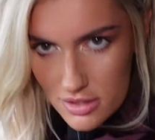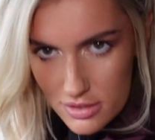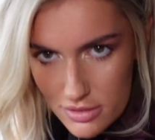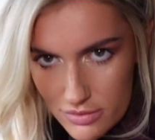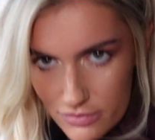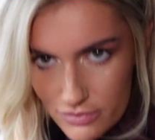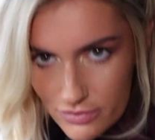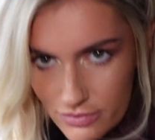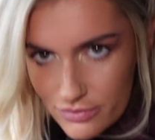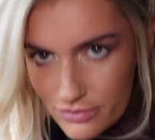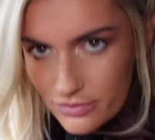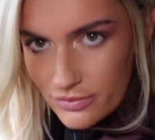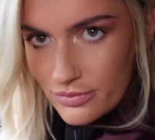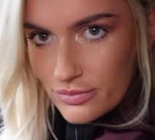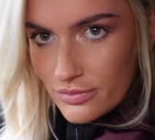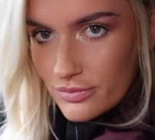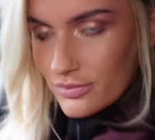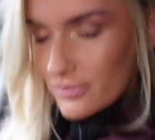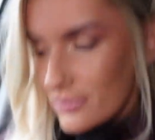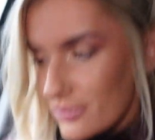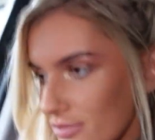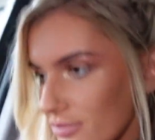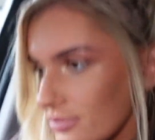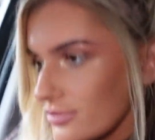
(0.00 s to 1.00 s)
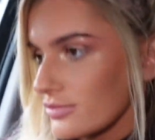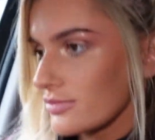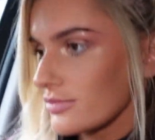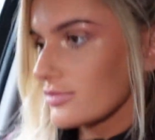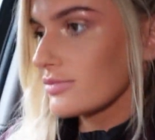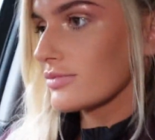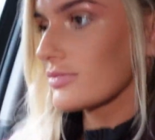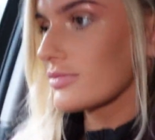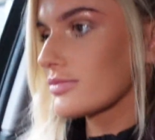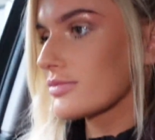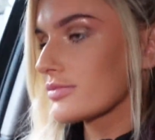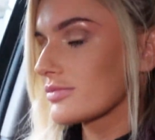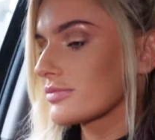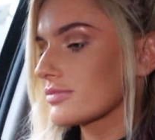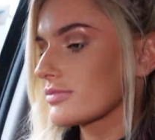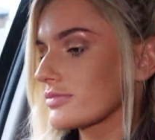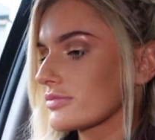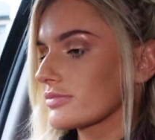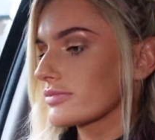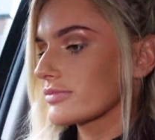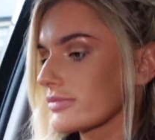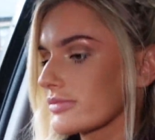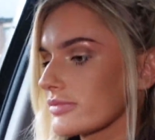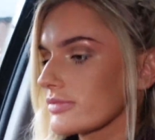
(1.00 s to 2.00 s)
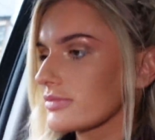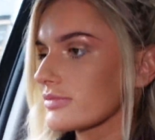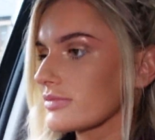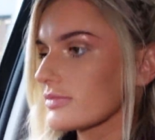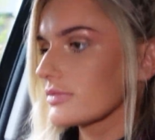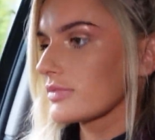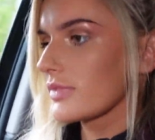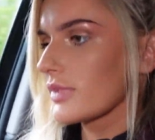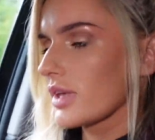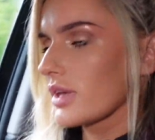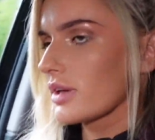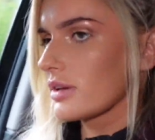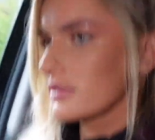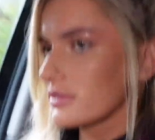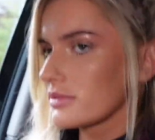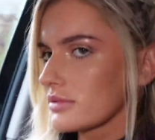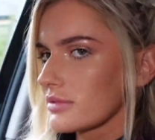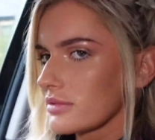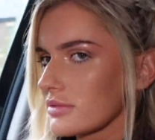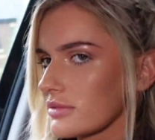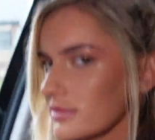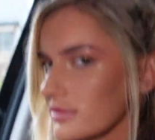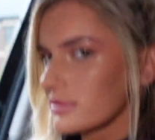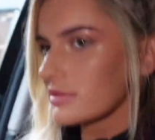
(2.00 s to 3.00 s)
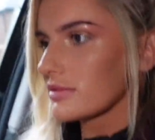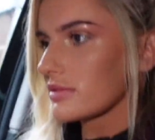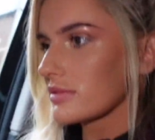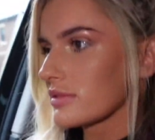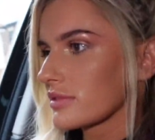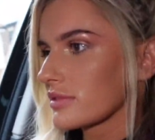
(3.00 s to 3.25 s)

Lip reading: You know, on those like extreme TV shows where they're like driving down the mountain and shit,